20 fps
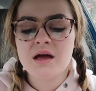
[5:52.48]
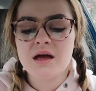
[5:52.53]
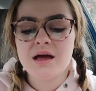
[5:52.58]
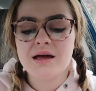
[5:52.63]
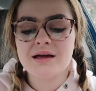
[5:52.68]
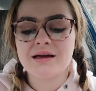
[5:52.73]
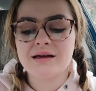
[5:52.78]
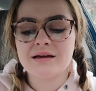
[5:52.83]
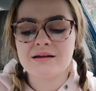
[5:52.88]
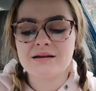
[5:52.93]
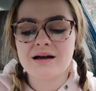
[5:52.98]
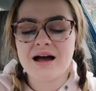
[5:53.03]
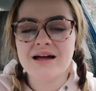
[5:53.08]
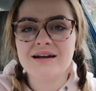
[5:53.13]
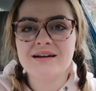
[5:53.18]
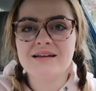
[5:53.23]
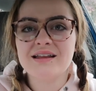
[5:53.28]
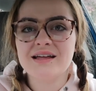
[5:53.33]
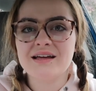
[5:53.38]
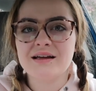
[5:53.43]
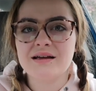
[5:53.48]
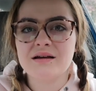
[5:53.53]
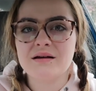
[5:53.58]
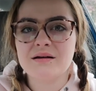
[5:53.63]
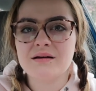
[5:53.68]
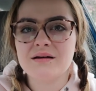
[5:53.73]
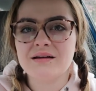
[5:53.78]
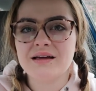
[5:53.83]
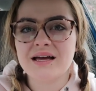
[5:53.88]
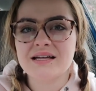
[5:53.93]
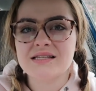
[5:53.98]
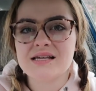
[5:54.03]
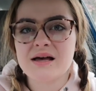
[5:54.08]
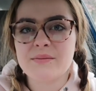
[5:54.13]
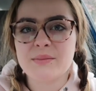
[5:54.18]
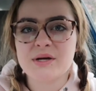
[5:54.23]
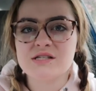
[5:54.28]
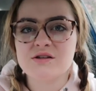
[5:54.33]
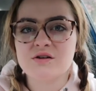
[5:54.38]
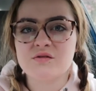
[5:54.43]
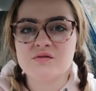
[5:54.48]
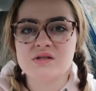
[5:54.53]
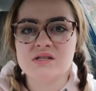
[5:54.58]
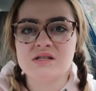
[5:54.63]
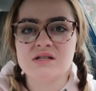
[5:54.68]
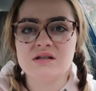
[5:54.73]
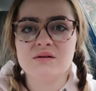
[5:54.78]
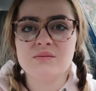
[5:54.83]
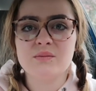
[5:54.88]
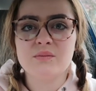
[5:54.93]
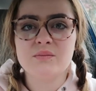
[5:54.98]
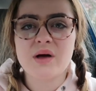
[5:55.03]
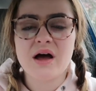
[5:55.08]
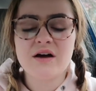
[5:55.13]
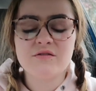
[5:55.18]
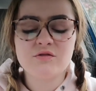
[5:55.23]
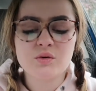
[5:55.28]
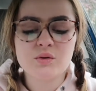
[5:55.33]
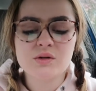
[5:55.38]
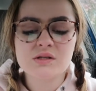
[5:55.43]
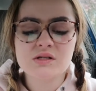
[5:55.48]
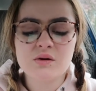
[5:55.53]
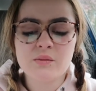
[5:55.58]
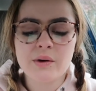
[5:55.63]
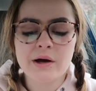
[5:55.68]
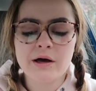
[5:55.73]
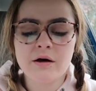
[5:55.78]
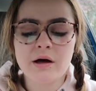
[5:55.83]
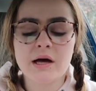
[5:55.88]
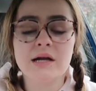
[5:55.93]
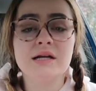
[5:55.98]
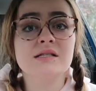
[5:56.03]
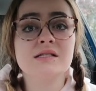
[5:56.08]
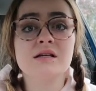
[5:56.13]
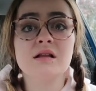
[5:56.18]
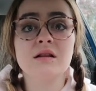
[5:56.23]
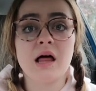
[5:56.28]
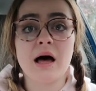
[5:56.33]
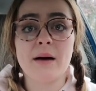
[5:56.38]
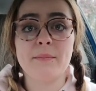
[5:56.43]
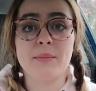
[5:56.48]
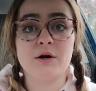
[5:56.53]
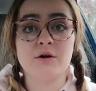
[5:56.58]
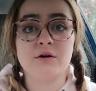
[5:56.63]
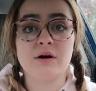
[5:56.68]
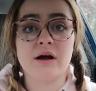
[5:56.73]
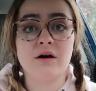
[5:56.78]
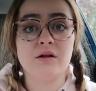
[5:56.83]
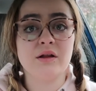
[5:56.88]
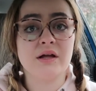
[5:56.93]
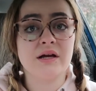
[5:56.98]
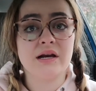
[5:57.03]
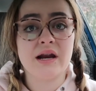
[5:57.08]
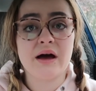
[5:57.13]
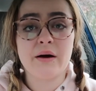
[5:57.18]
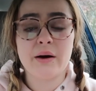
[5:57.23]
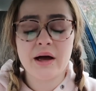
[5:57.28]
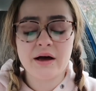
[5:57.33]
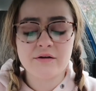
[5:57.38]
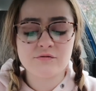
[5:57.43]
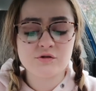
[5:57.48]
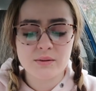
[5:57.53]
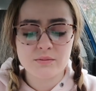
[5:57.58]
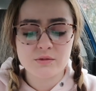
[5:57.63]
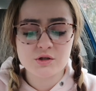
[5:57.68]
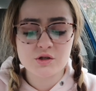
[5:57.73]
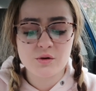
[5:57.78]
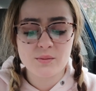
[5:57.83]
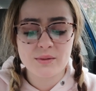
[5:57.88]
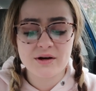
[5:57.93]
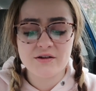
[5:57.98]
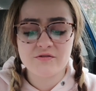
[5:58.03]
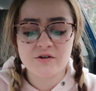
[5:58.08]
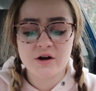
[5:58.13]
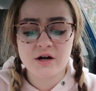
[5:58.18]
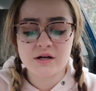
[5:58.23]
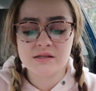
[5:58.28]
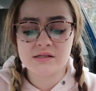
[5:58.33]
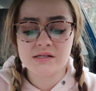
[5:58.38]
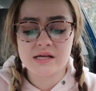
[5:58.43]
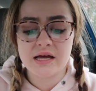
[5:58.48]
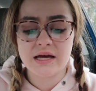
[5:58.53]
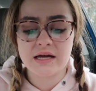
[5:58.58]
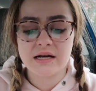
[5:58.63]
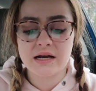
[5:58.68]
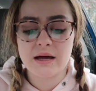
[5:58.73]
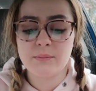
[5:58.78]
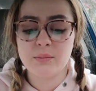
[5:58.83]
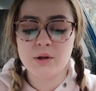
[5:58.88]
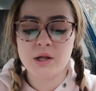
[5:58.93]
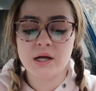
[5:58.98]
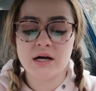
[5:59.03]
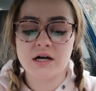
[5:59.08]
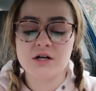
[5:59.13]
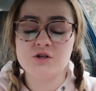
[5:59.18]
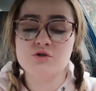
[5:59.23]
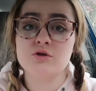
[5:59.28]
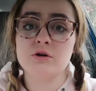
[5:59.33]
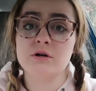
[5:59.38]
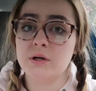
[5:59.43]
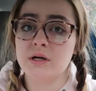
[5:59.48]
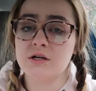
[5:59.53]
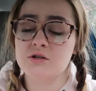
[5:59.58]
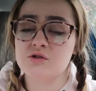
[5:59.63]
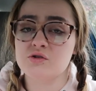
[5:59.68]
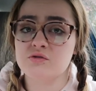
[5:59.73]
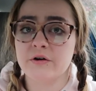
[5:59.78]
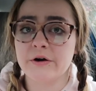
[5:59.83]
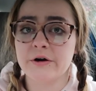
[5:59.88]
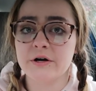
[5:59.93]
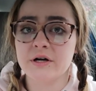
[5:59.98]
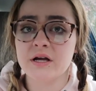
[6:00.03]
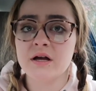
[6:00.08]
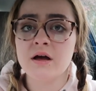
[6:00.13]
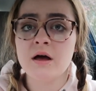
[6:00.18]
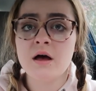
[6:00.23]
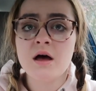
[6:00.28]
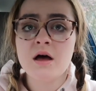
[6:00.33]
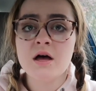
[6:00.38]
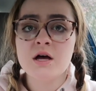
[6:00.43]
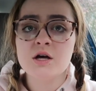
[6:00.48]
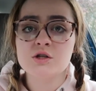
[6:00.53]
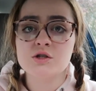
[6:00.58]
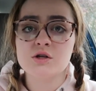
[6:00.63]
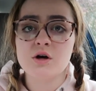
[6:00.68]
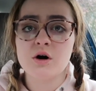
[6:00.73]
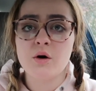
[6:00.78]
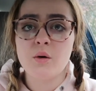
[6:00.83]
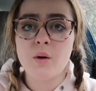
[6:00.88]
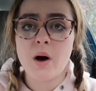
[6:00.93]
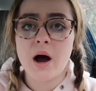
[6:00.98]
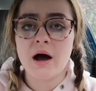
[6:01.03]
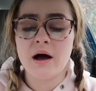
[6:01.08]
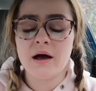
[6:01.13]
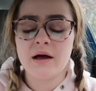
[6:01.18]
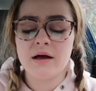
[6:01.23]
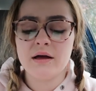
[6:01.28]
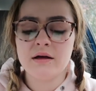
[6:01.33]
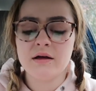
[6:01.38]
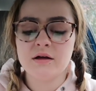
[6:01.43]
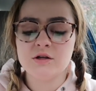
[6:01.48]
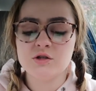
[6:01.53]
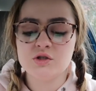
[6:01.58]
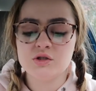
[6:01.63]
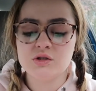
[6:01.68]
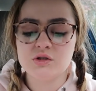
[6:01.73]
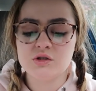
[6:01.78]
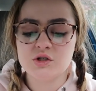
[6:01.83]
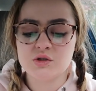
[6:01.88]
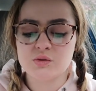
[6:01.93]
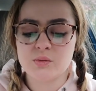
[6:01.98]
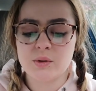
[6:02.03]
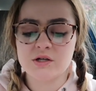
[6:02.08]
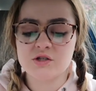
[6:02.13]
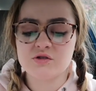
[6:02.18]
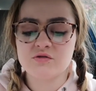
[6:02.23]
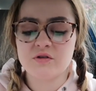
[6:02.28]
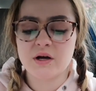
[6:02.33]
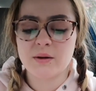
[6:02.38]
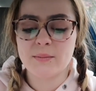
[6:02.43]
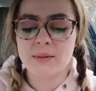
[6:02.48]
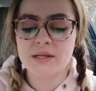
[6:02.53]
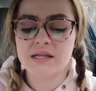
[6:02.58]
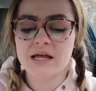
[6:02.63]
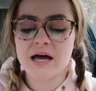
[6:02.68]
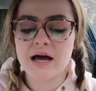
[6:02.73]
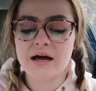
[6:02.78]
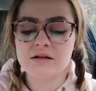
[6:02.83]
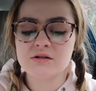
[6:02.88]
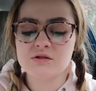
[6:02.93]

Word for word: it kind of like gets at my self-esteem every once in a while, and it's a lot better now. Like, now I have so many friends, and I'm planning on joining a sorority, so I just wanted to recommend that,